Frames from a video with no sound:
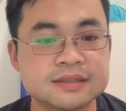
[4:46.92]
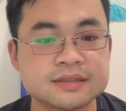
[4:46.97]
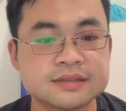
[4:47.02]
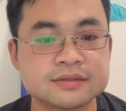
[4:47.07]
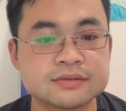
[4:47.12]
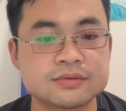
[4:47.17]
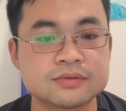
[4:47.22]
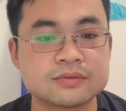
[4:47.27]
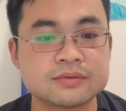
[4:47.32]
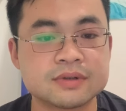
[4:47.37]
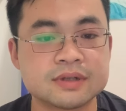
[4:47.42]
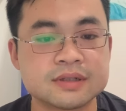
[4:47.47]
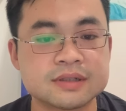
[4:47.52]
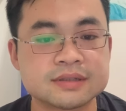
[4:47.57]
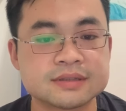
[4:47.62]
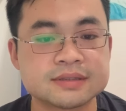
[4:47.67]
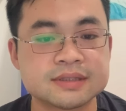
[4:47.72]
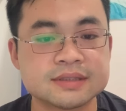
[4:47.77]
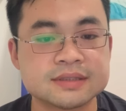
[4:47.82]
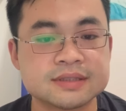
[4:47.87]
through a
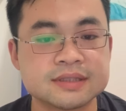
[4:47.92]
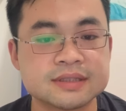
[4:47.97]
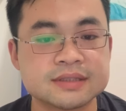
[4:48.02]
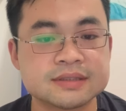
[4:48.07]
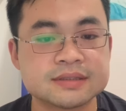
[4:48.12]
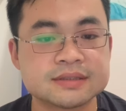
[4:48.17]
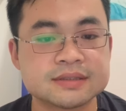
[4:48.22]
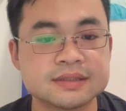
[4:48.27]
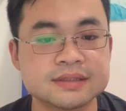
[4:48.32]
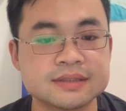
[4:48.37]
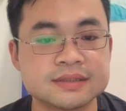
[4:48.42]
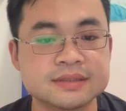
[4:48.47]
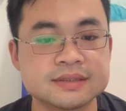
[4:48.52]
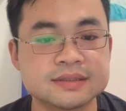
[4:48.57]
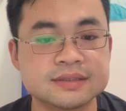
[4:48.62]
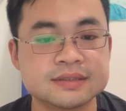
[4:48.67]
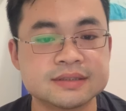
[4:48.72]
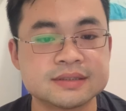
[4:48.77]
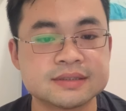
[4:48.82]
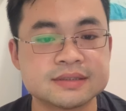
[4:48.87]
certain
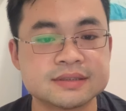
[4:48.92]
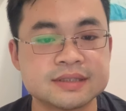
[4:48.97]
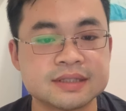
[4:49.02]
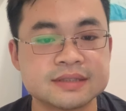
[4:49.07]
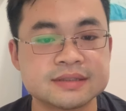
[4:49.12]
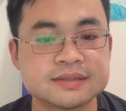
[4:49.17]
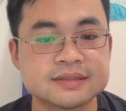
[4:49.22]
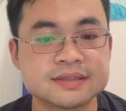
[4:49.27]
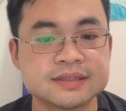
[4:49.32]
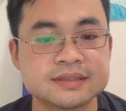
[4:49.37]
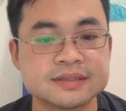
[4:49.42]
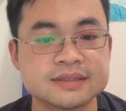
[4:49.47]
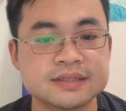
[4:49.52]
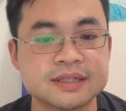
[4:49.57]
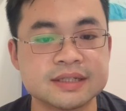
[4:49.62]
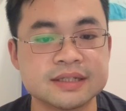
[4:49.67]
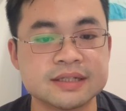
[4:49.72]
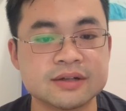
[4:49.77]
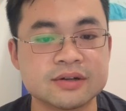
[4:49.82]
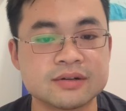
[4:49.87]

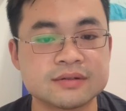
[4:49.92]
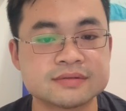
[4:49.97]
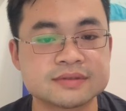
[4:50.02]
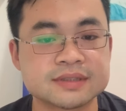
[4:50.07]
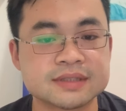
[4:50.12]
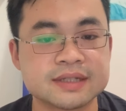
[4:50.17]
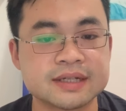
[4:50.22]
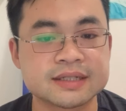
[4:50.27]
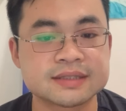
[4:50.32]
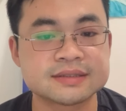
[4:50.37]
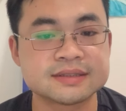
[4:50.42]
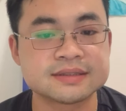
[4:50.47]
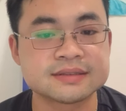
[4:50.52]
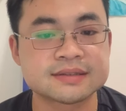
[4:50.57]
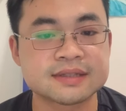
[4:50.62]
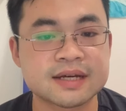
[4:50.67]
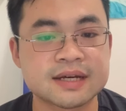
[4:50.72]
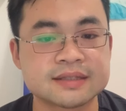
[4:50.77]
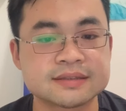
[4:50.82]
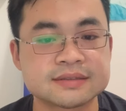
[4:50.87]
intensity of the
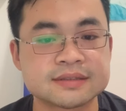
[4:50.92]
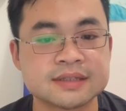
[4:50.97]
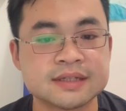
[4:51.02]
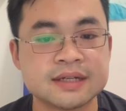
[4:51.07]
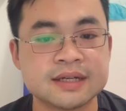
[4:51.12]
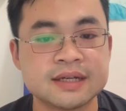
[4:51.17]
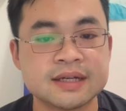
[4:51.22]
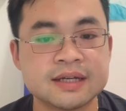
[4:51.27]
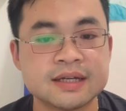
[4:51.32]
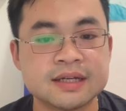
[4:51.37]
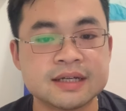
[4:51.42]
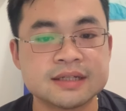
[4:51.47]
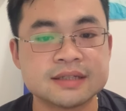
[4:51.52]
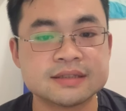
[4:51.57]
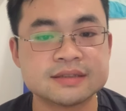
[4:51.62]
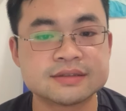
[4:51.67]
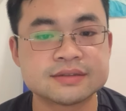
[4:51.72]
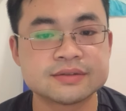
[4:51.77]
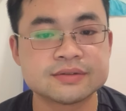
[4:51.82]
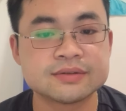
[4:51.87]
exercise.
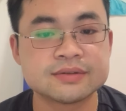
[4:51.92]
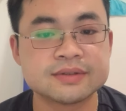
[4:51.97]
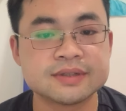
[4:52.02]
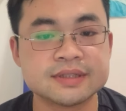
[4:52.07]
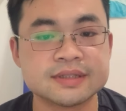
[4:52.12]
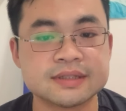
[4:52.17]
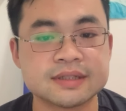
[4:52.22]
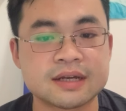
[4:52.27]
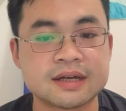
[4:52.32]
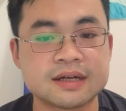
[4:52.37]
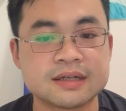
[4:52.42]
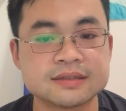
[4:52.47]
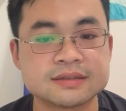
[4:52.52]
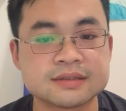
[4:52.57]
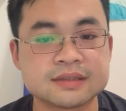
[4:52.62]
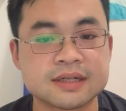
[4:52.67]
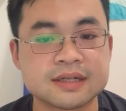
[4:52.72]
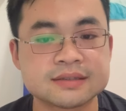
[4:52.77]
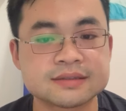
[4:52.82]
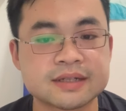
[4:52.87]
Insulin, on
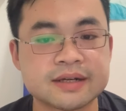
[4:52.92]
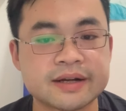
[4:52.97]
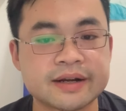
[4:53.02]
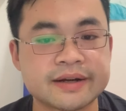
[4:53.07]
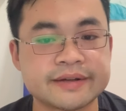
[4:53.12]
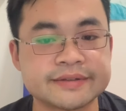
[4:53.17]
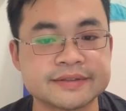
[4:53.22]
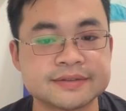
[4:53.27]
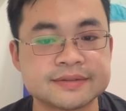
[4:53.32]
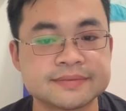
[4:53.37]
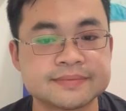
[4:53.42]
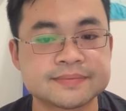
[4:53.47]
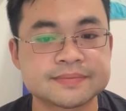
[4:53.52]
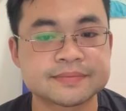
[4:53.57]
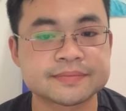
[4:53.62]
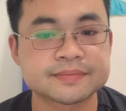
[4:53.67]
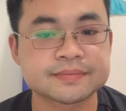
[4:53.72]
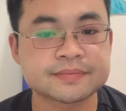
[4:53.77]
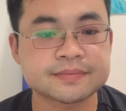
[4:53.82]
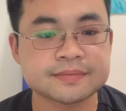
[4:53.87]
the other hand,
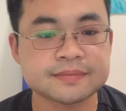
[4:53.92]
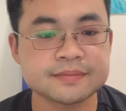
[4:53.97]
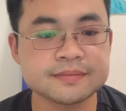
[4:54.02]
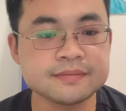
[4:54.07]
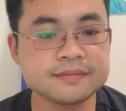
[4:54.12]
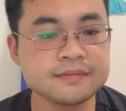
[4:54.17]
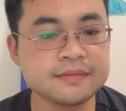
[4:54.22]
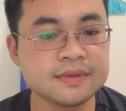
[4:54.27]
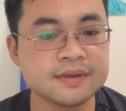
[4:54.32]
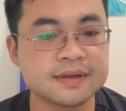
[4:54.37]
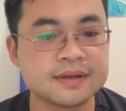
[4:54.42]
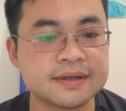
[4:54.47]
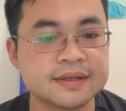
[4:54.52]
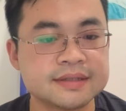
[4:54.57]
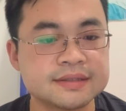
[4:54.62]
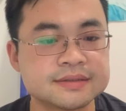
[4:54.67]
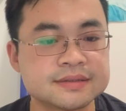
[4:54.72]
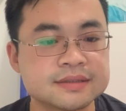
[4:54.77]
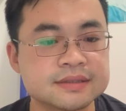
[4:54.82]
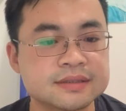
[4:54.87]

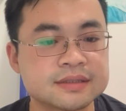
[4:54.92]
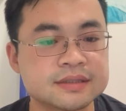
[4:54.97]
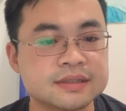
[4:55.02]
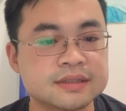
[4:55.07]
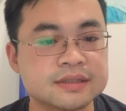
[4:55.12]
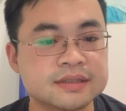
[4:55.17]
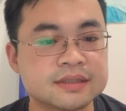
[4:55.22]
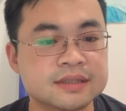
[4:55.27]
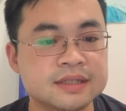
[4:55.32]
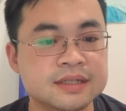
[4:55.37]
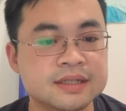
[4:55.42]
is the